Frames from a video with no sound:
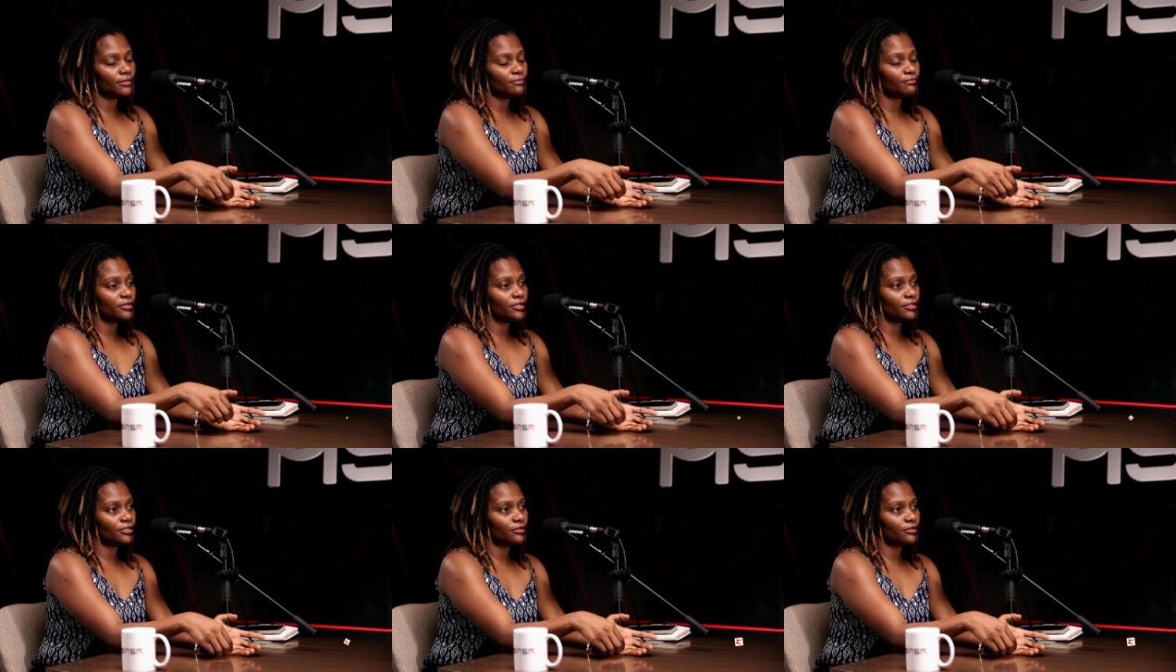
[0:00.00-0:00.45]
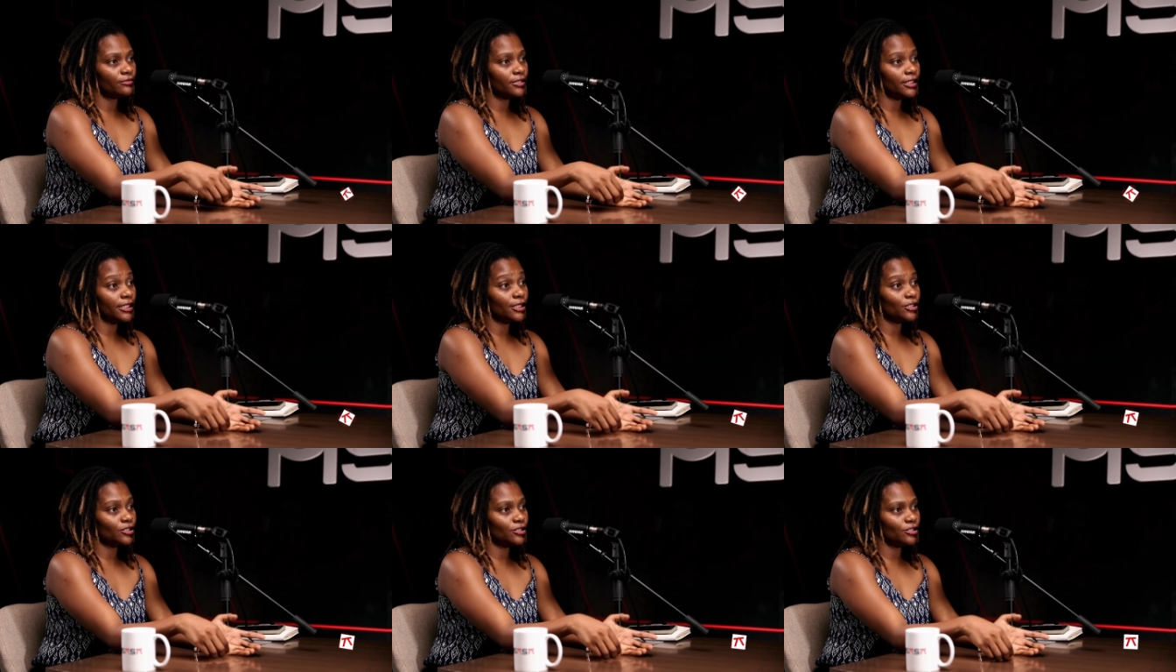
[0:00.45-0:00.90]
is building
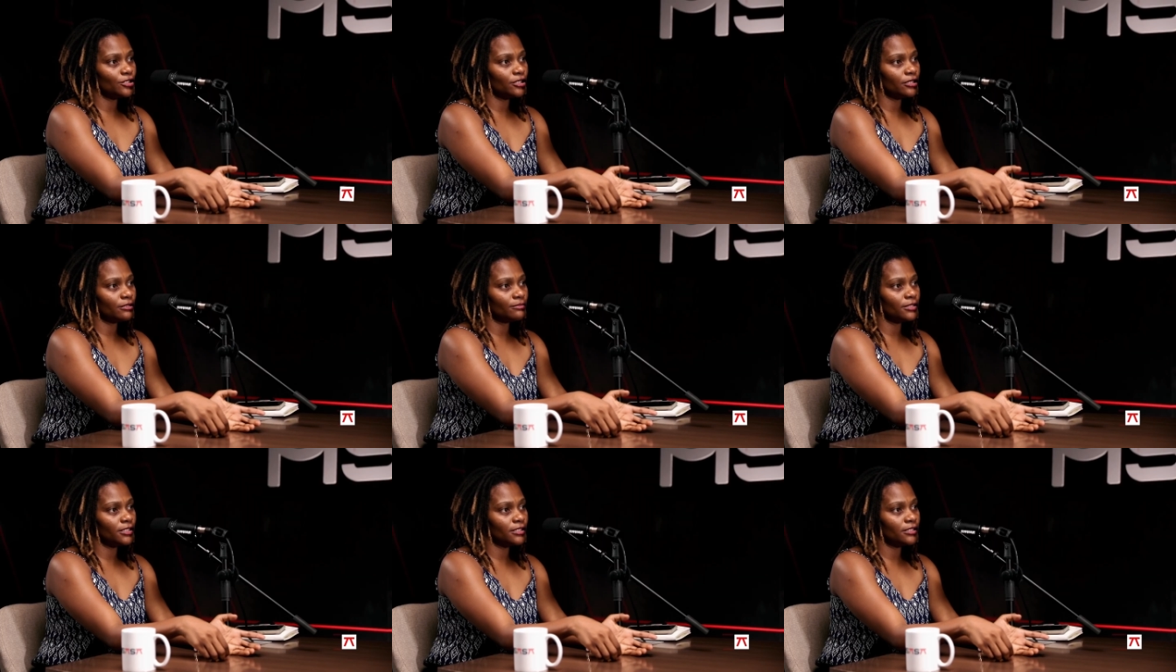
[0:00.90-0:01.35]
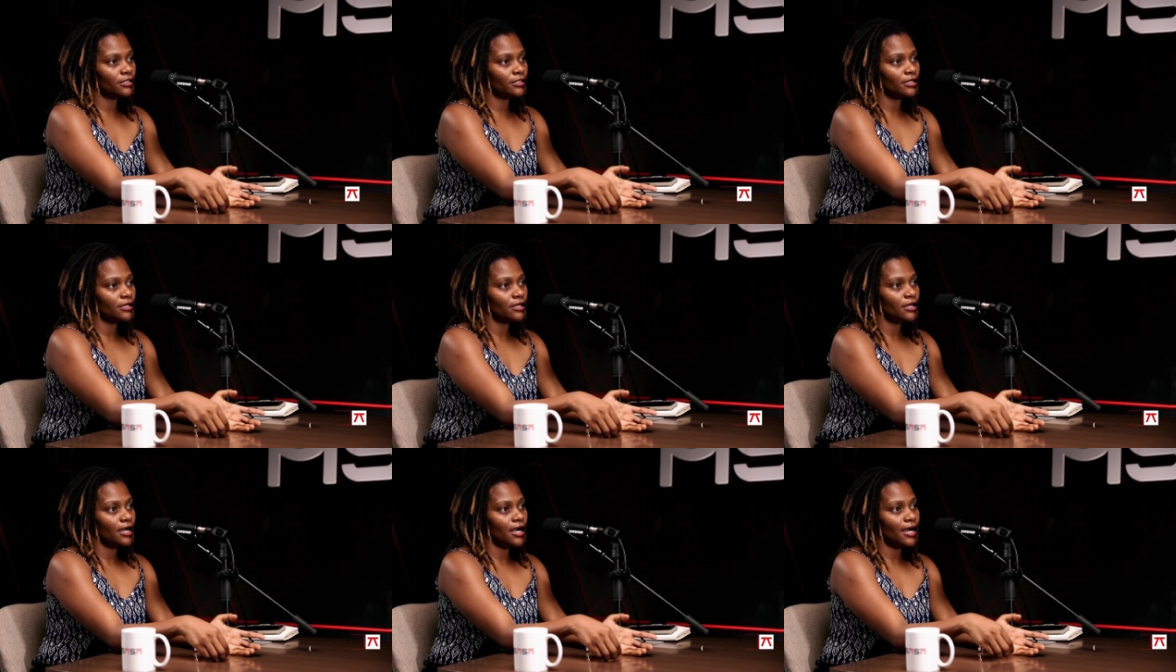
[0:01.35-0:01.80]
relationships.
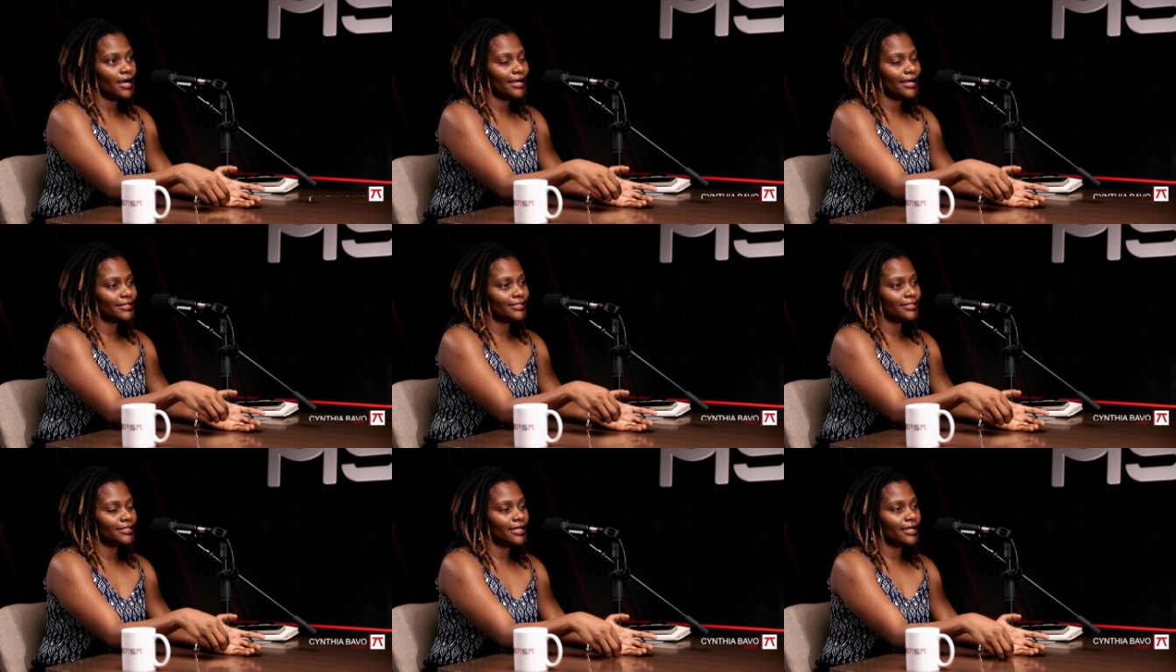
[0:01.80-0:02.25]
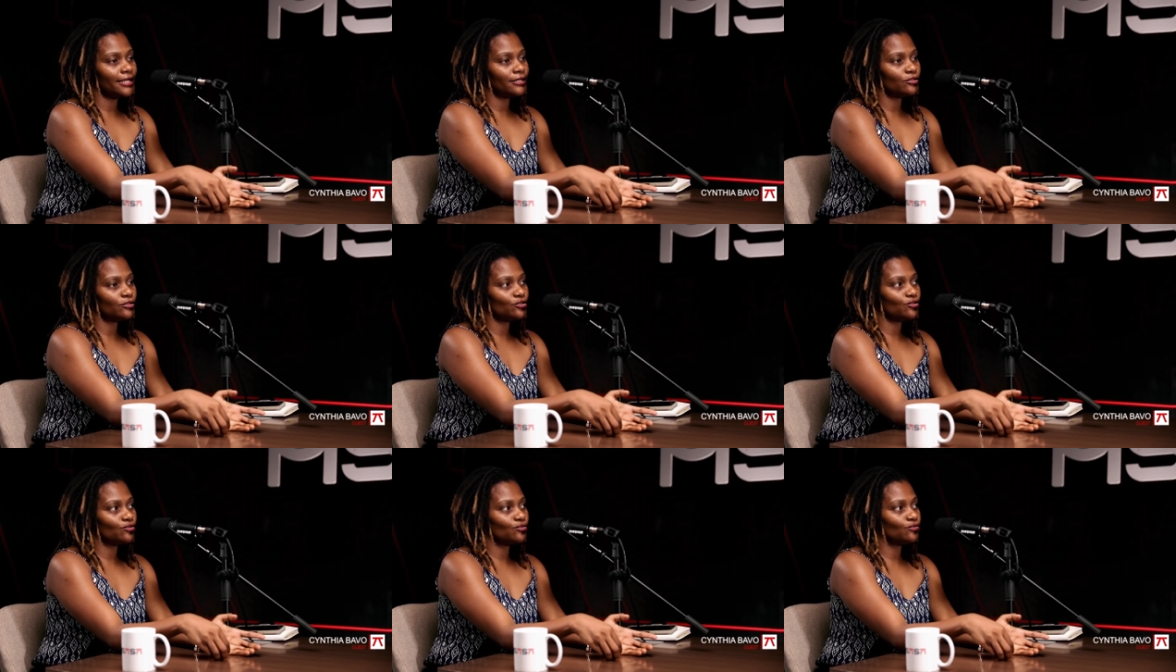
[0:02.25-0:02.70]
Right. I
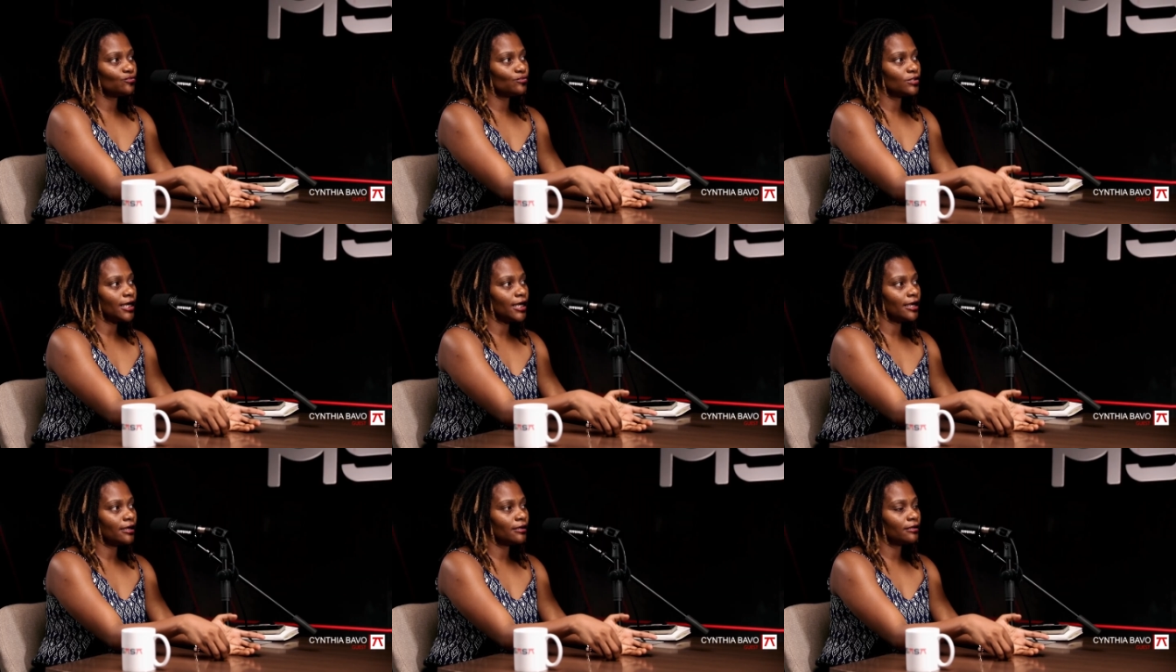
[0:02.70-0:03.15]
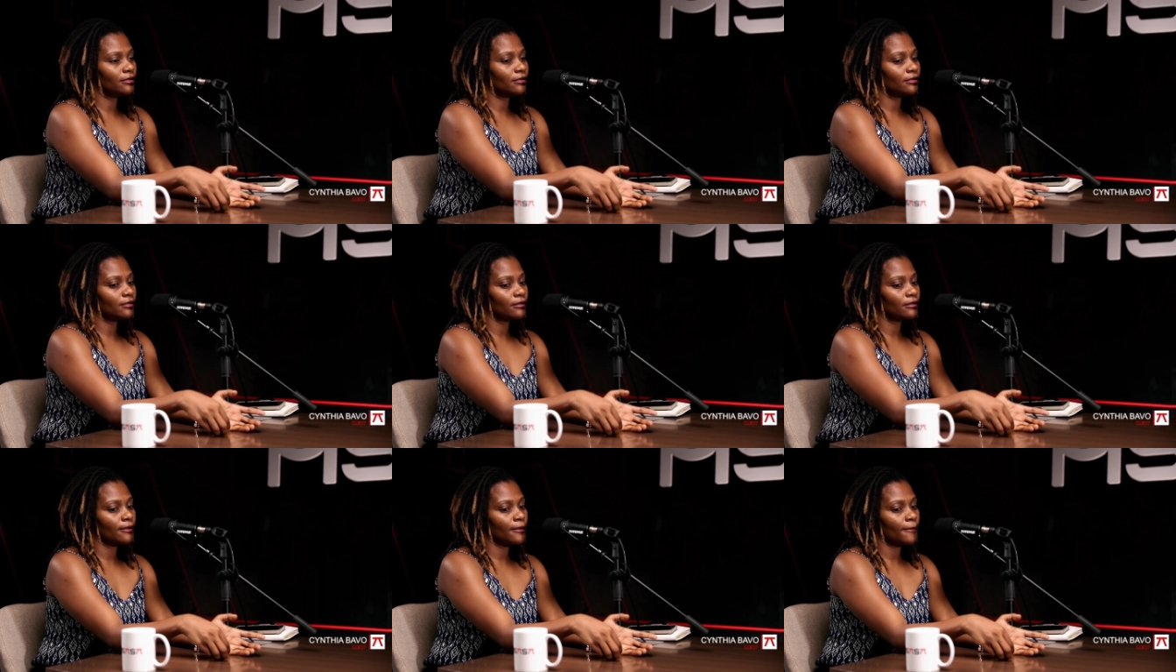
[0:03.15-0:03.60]
tend to
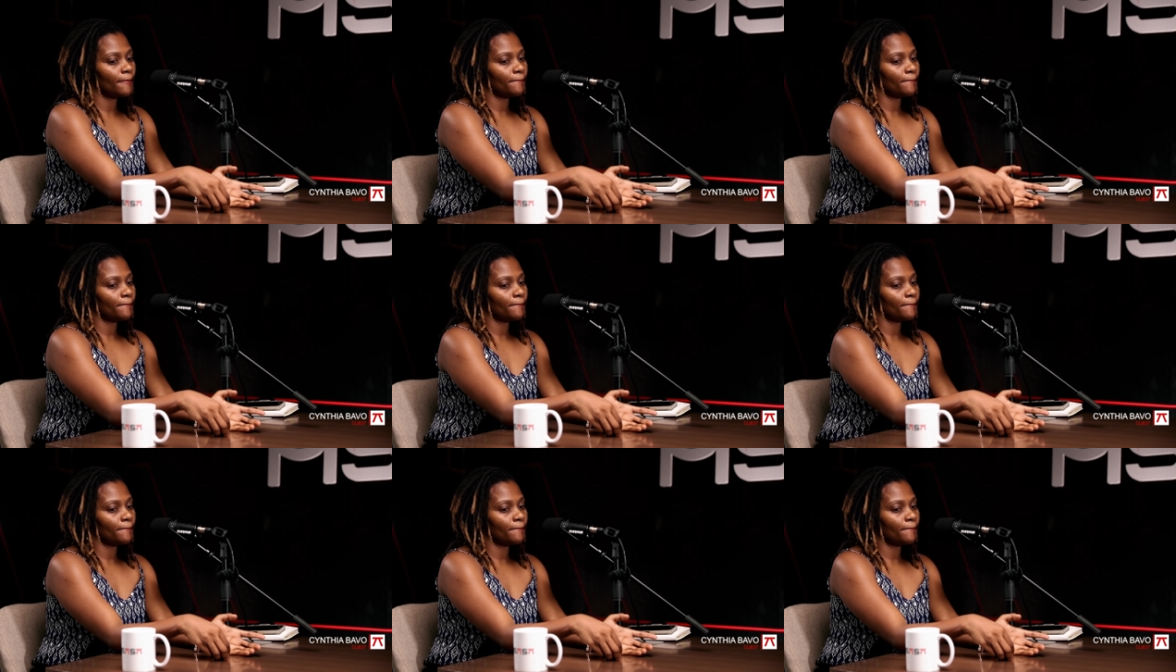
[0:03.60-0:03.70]
like